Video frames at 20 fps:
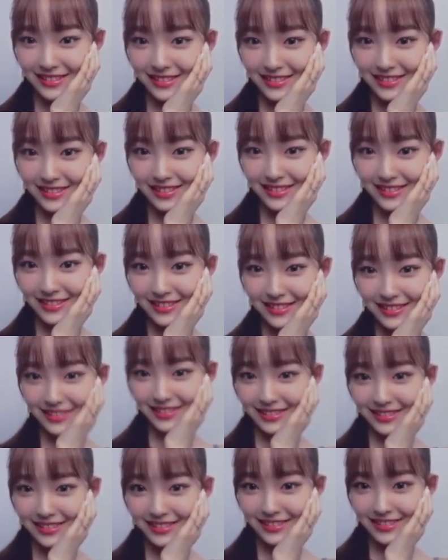ah, mean, I
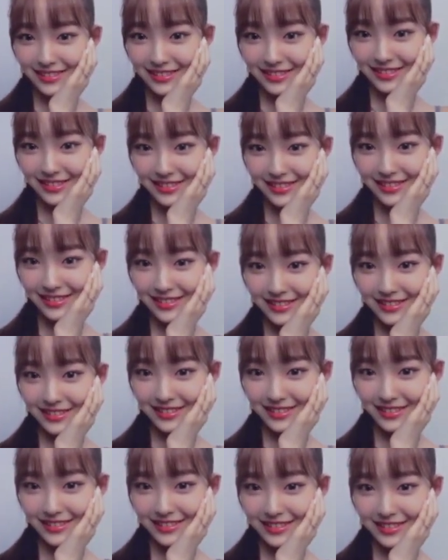love her, bro. She's
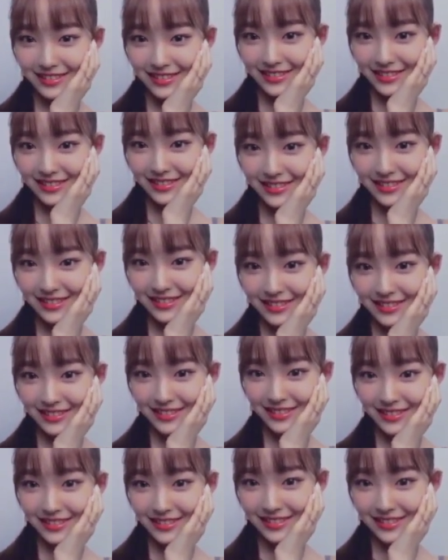so cute, so